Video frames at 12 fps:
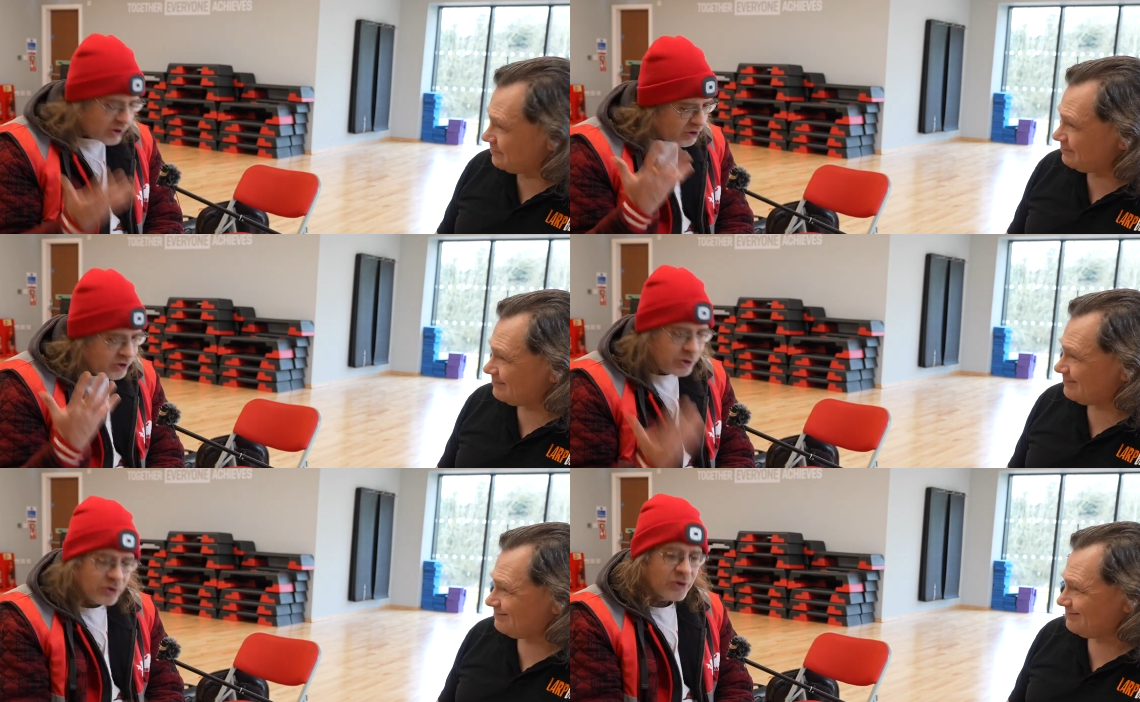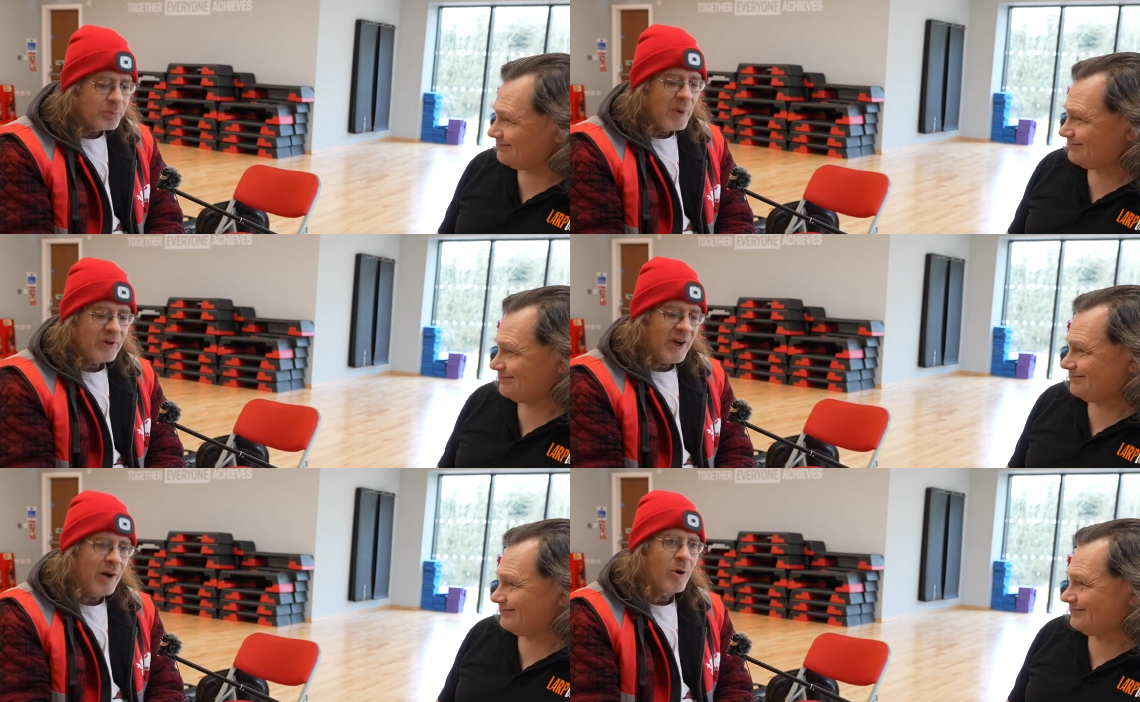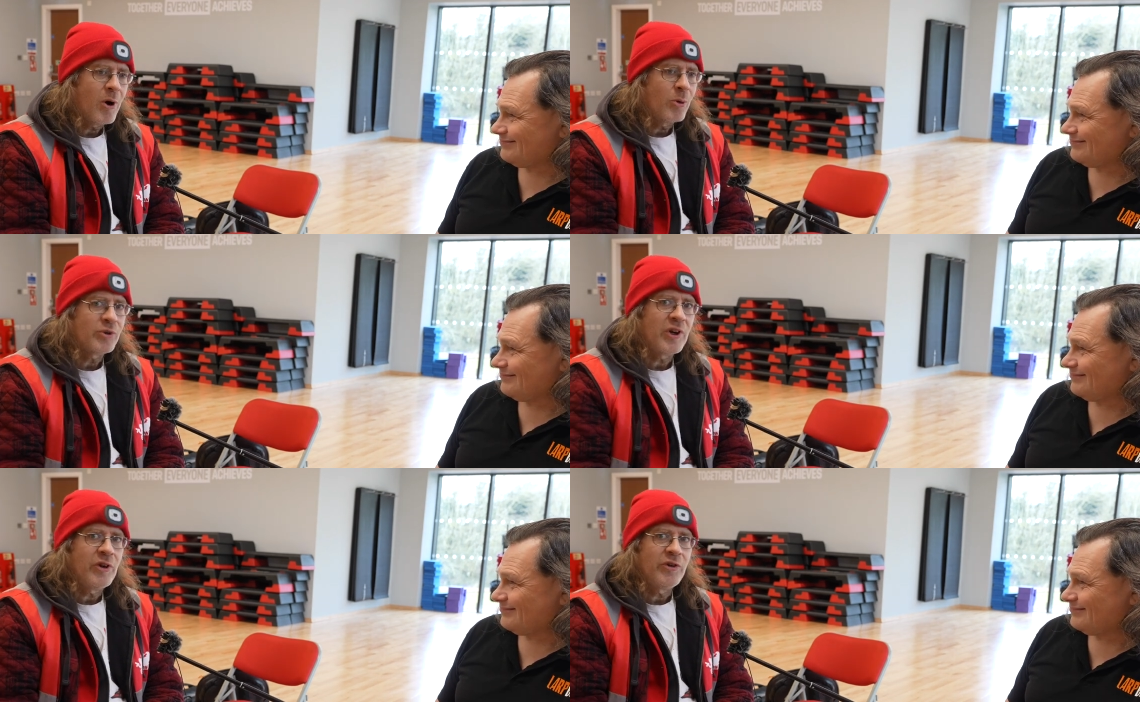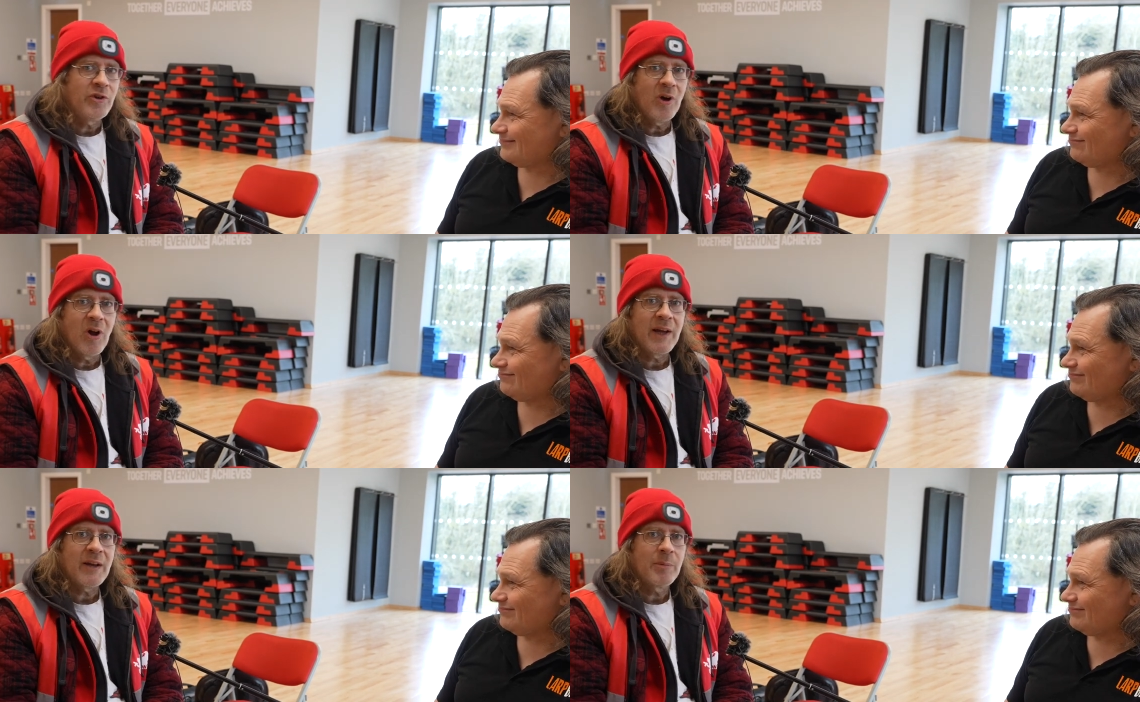Speaker 1: You can use as much alcohol gel as you
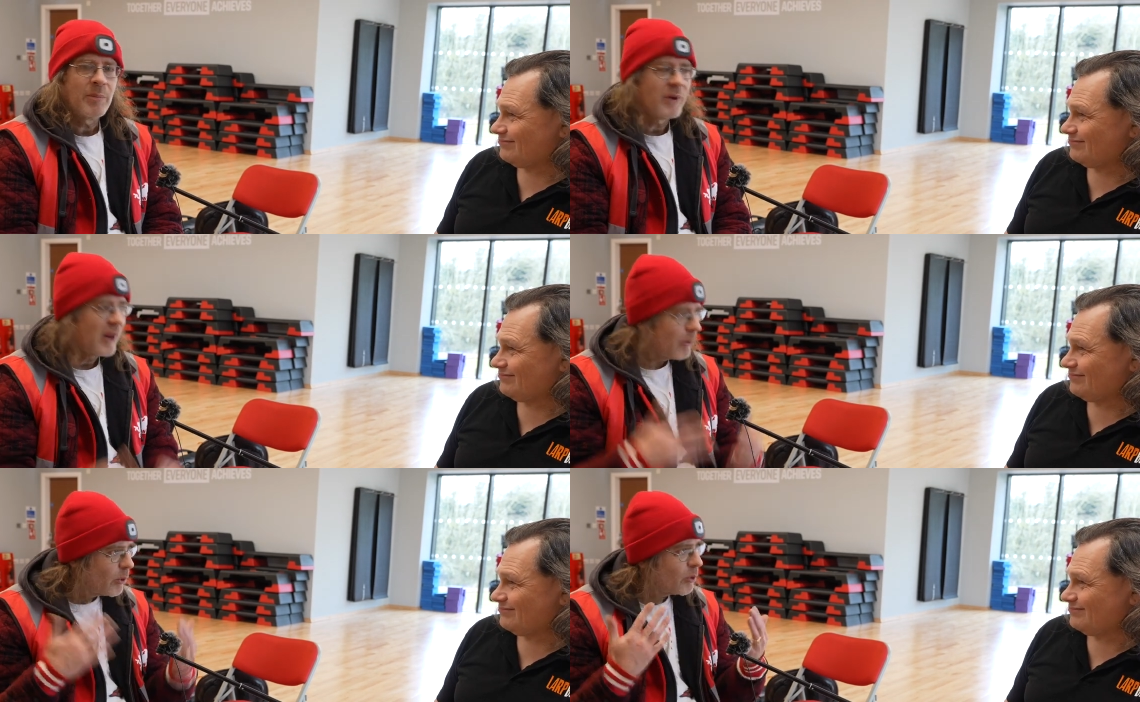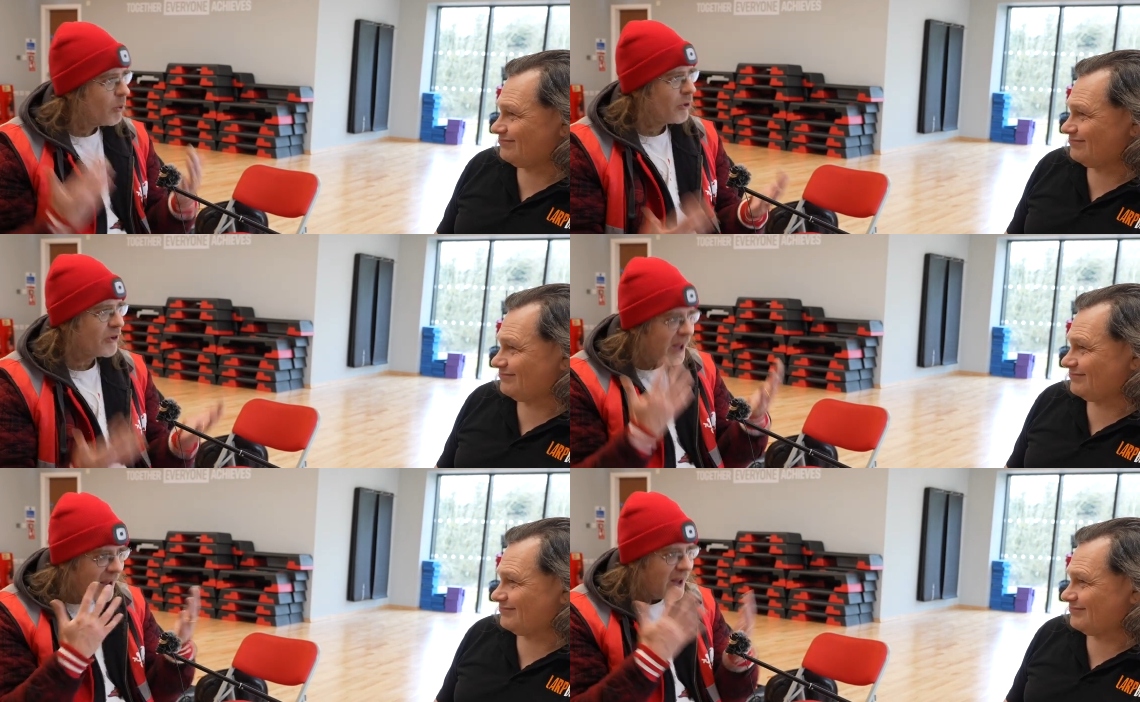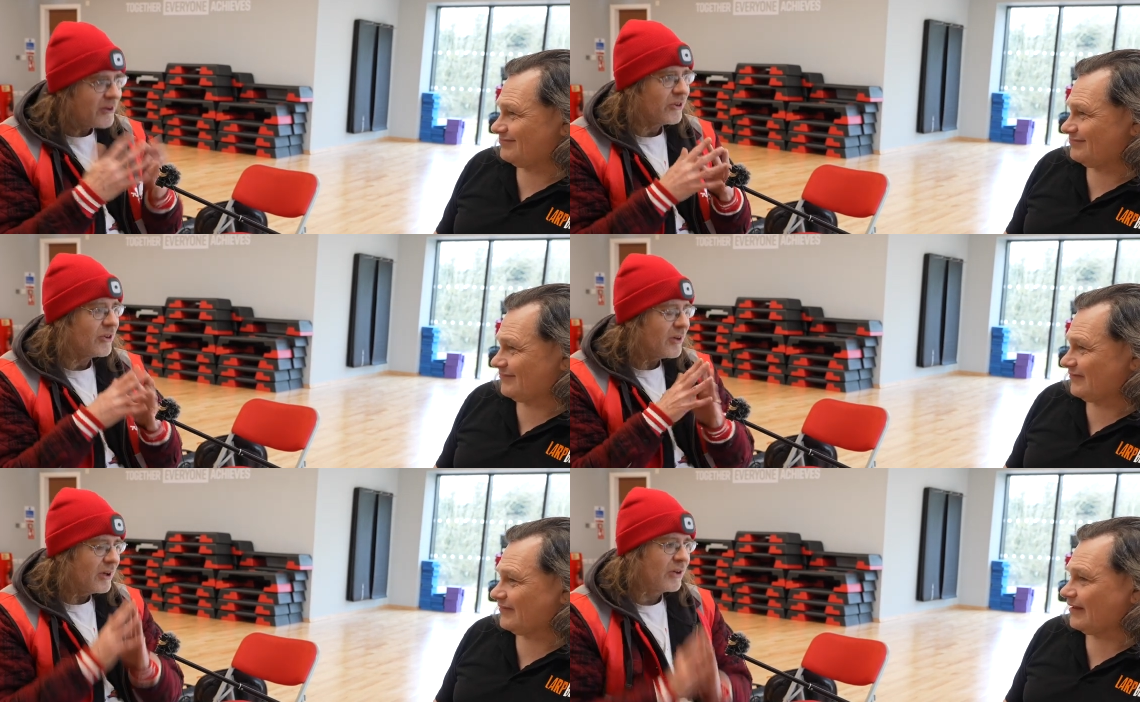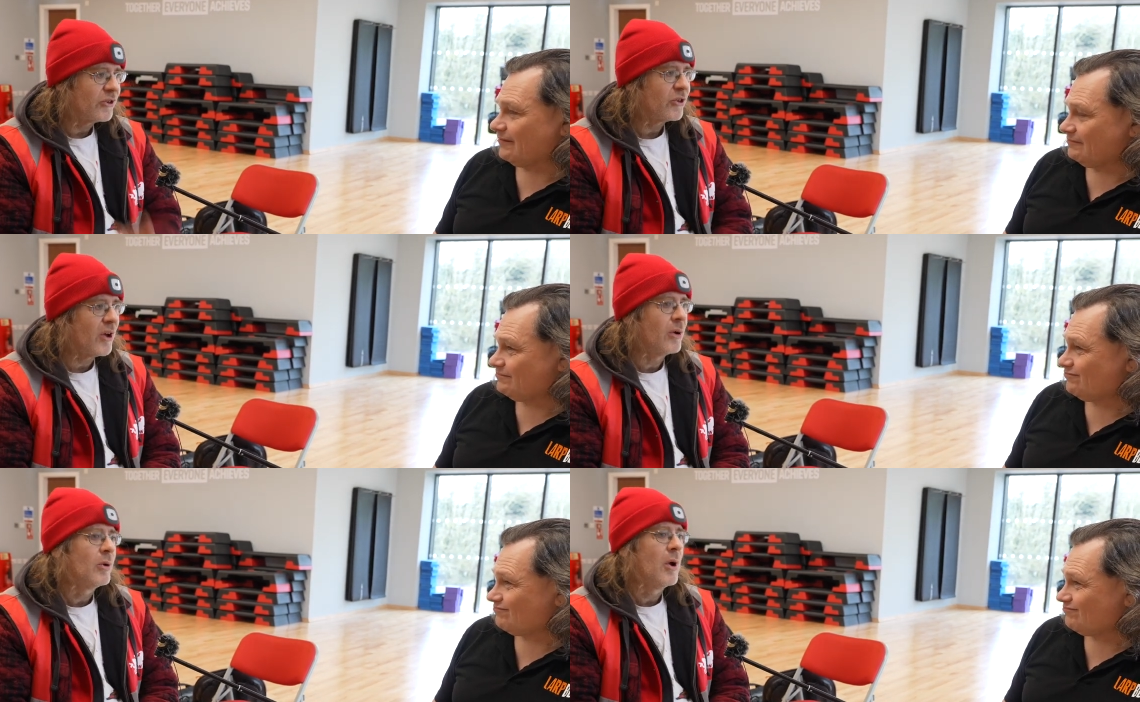like, but they want to wash their hands. And
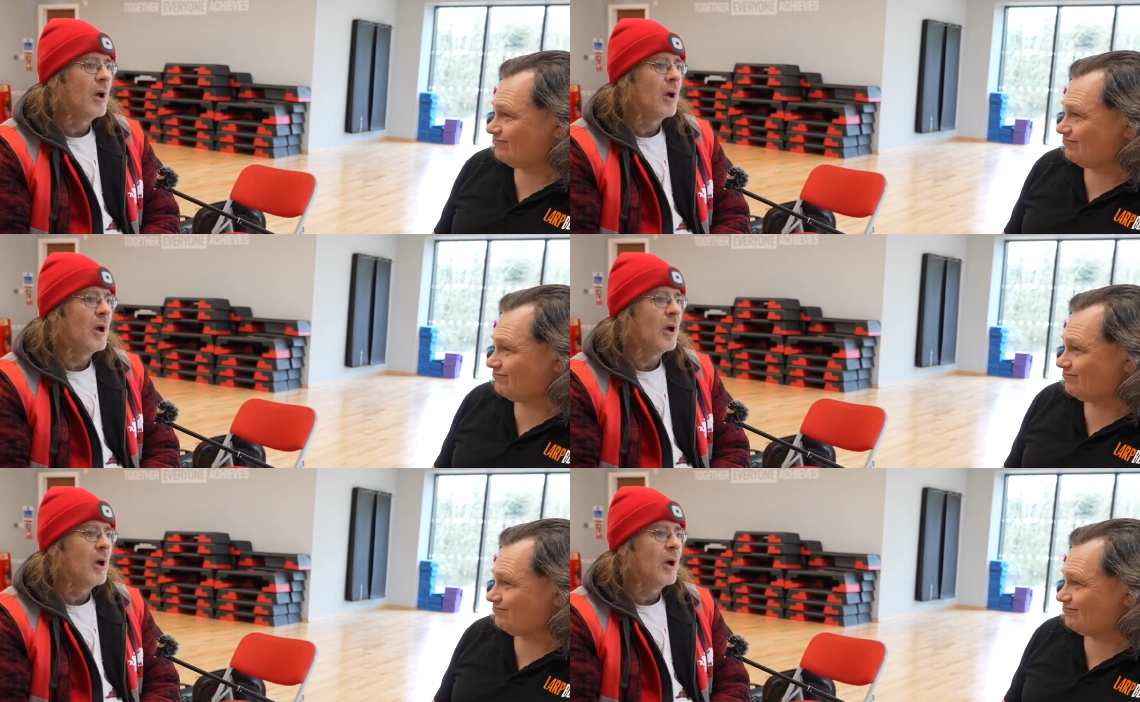so